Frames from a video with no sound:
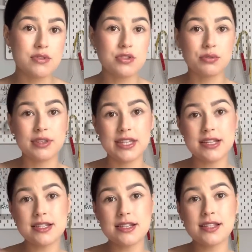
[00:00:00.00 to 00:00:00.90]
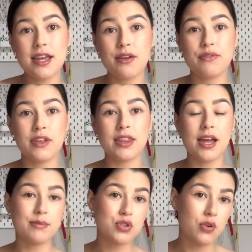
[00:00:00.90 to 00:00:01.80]
So this is the outfit that
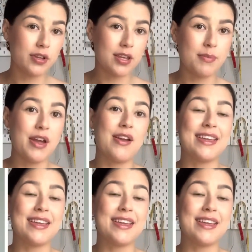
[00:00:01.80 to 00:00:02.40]
I'm talking about.